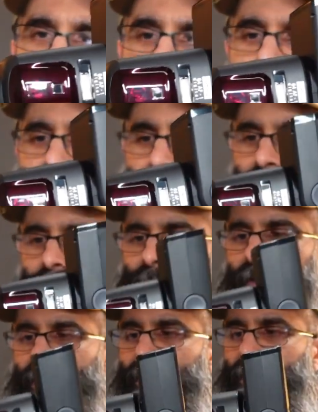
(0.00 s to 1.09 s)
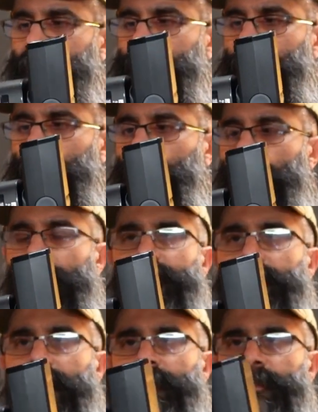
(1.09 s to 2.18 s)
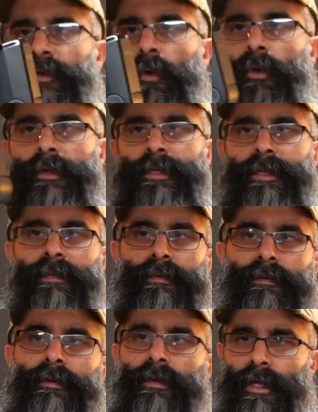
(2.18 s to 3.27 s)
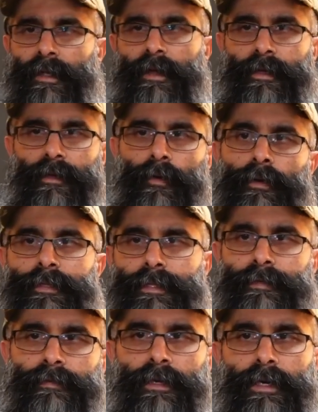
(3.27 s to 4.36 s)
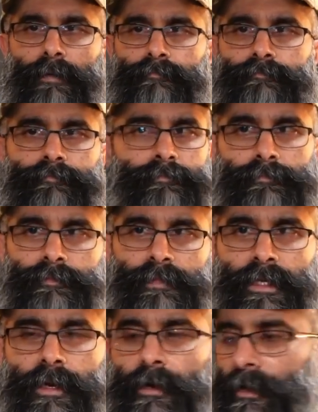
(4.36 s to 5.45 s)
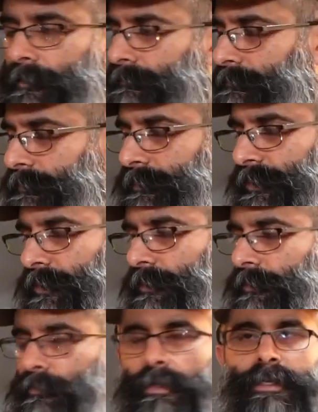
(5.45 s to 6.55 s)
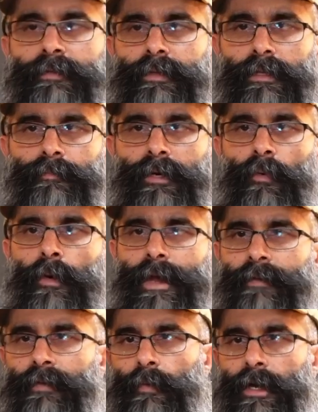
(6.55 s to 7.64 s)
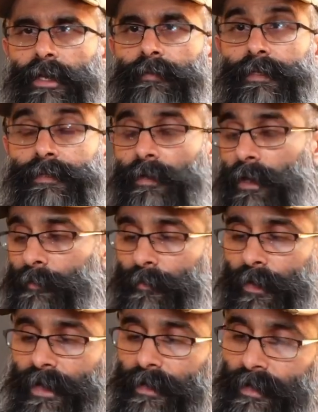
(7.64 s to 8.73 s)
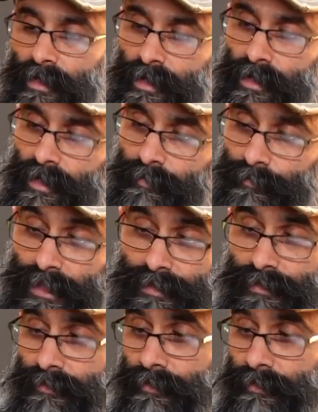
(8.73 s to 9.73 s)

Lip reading: accessible. So, and just holding it, I could hold it here to relieve a little bit of weight if I want to get this armor break. But